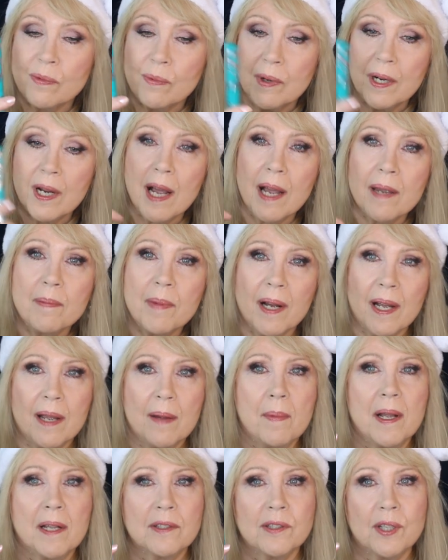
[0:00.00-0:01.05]
When I buy a
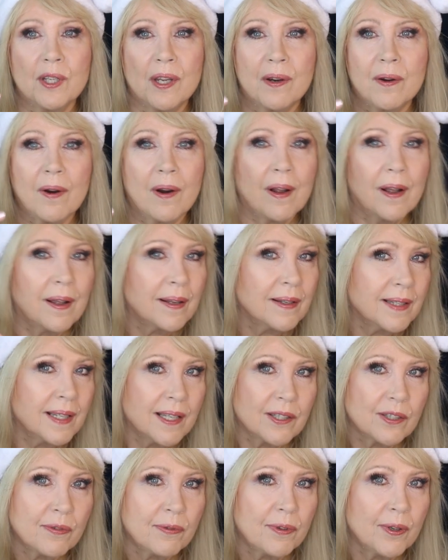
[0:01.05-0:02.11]
mascara,
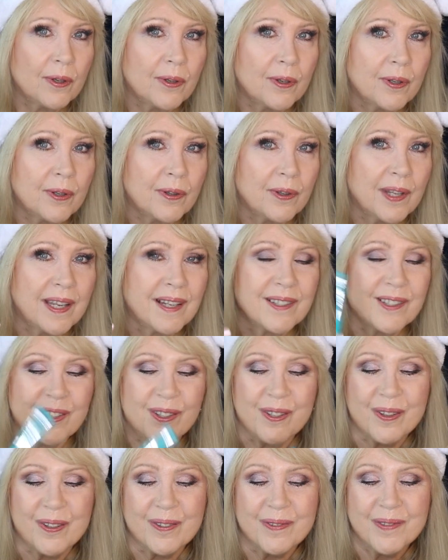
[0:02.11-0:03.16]
it's a feel-good thing
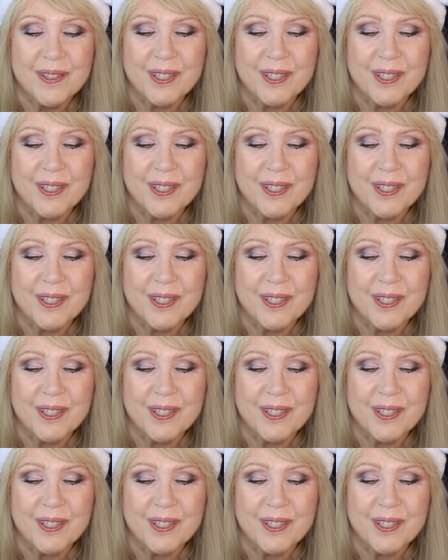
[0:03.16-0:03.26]
too.